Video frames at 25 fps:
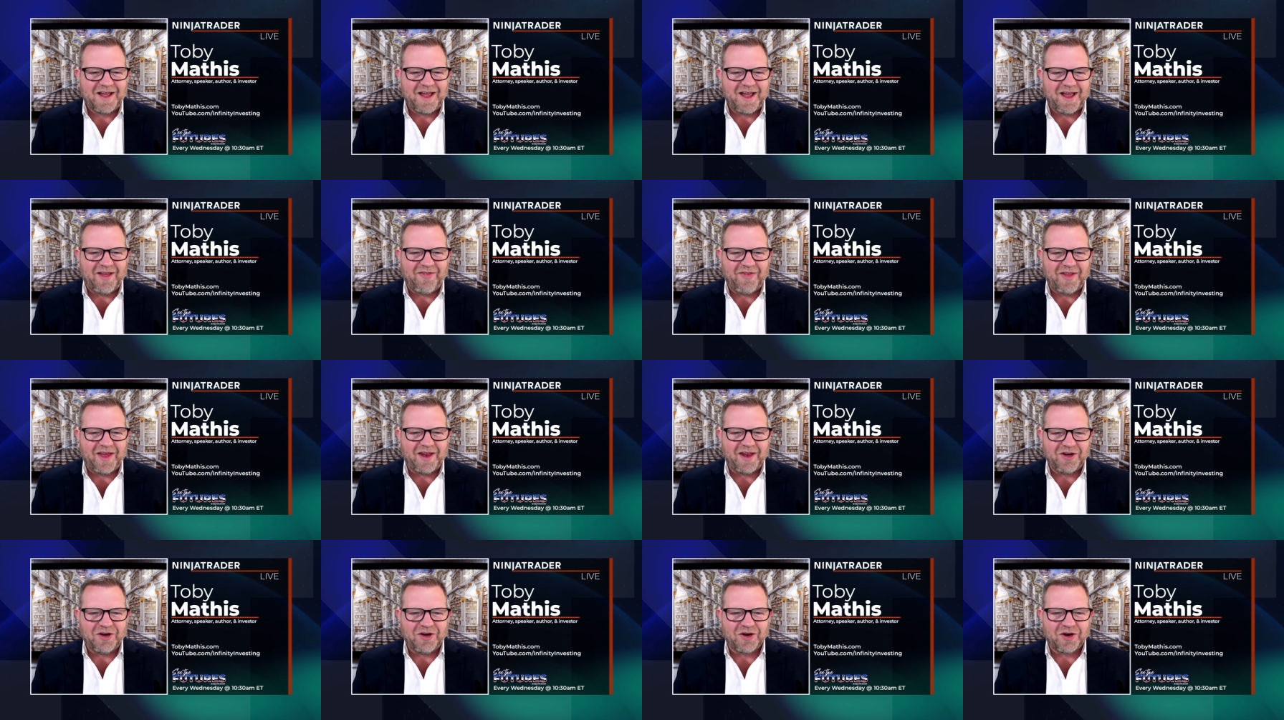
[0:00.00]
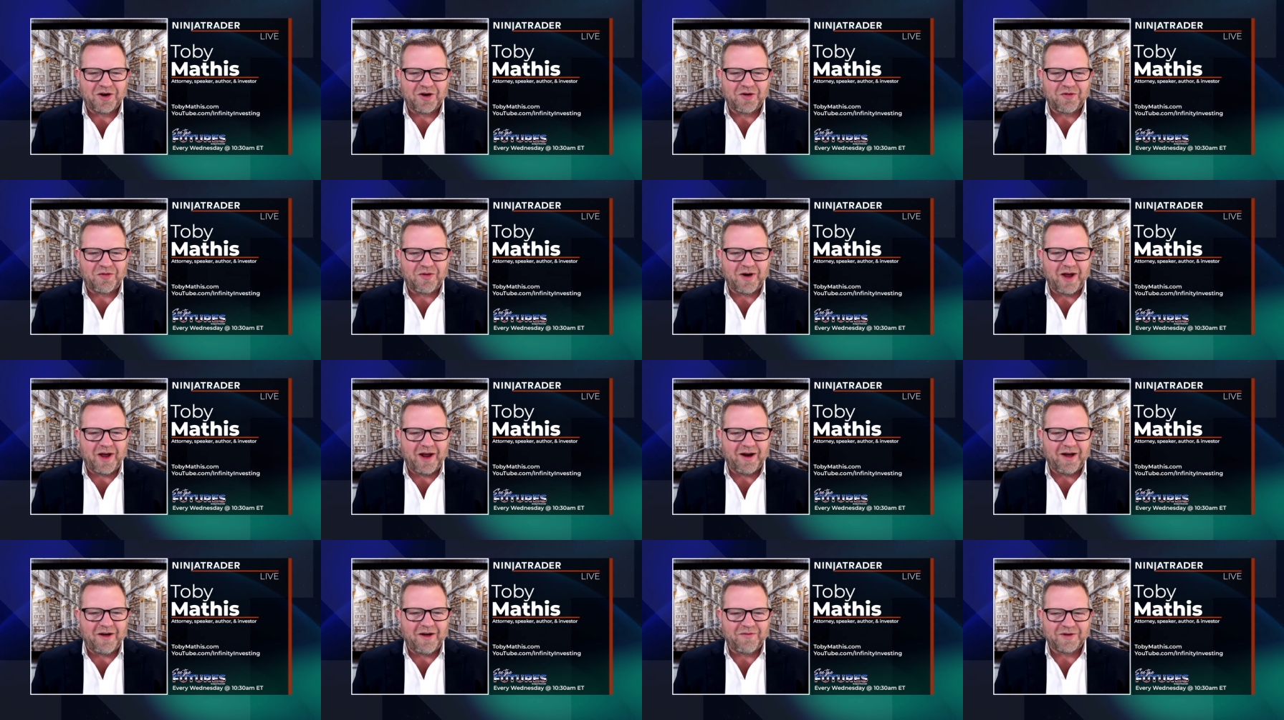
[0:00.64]
And then you're going to
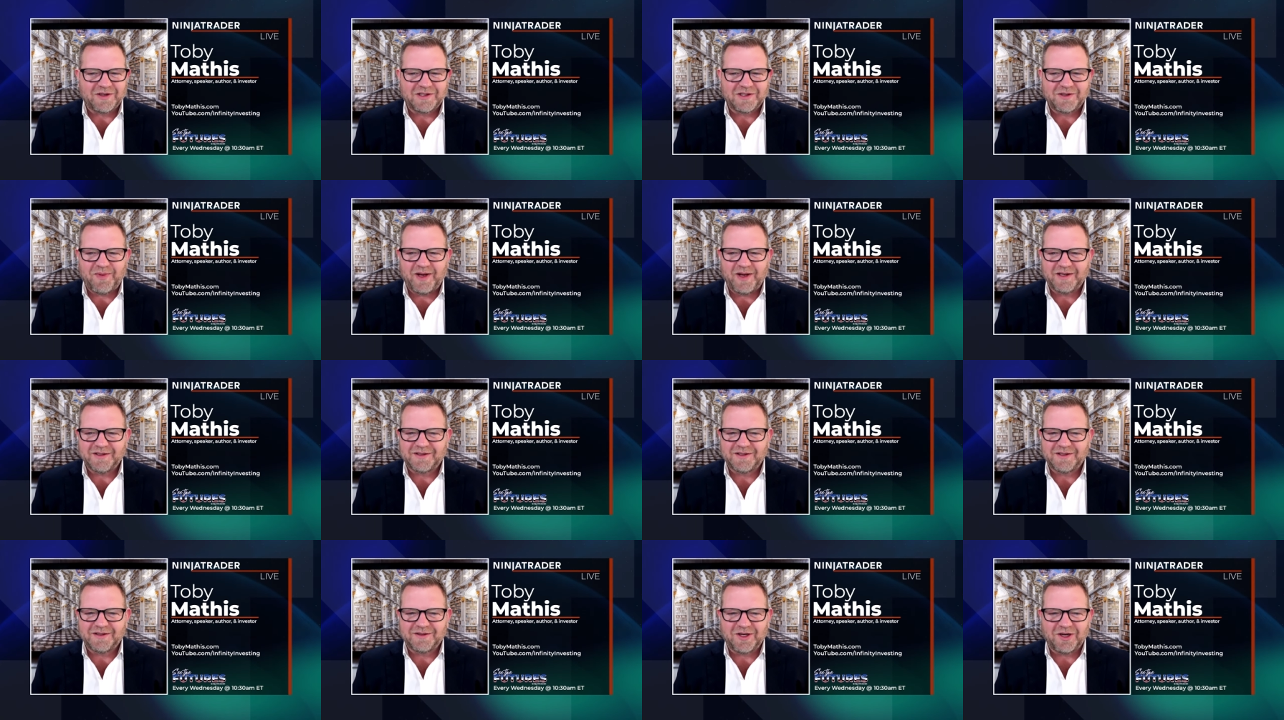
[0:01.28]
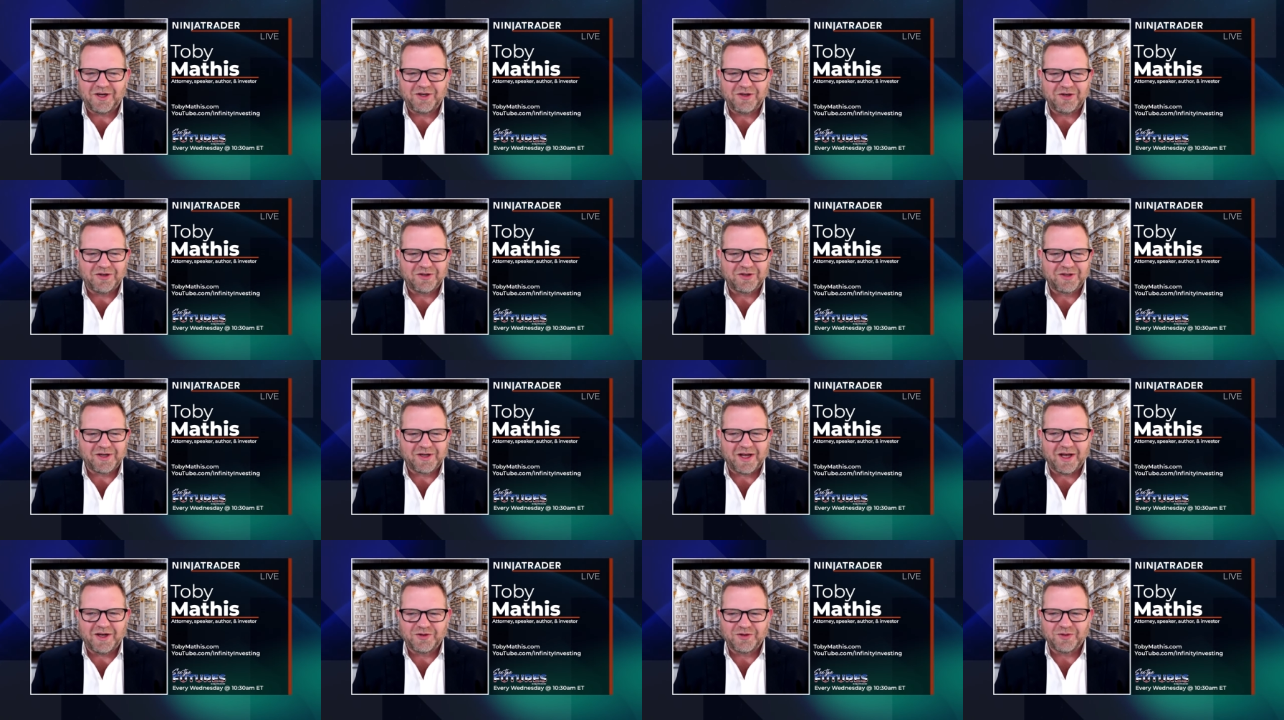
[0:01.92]
write off expenses on your
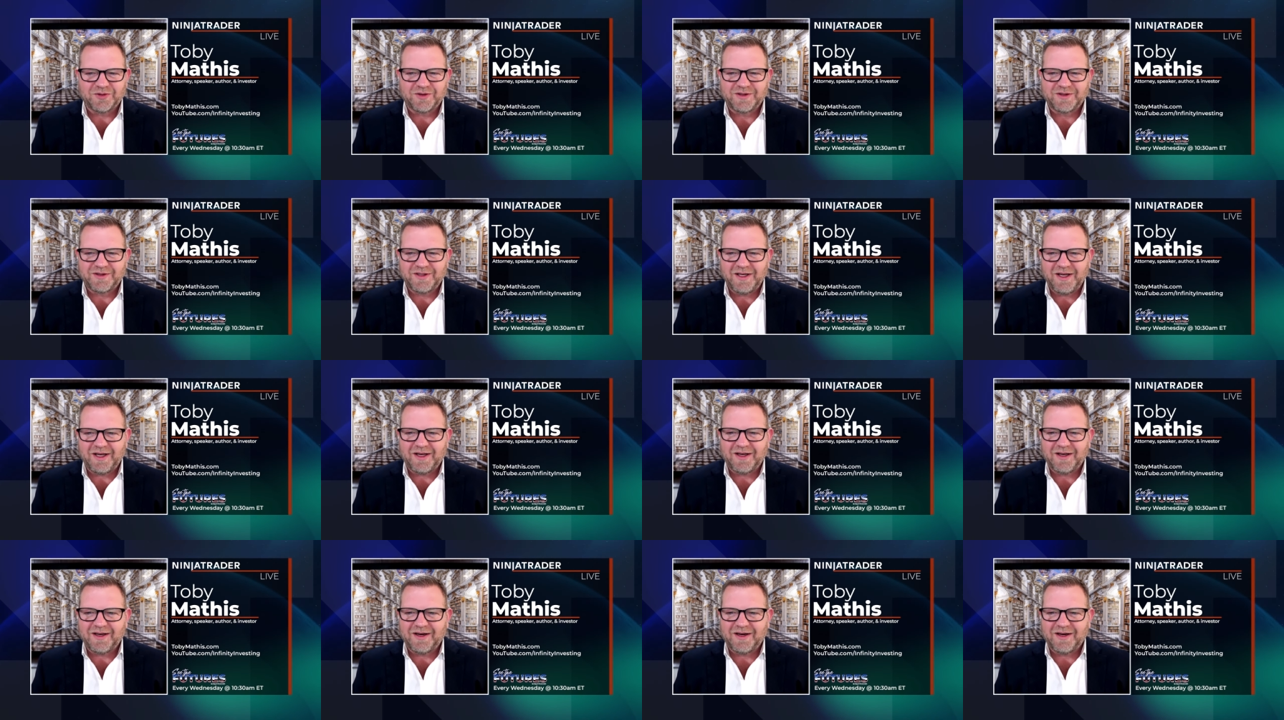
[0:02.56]
Schedule C.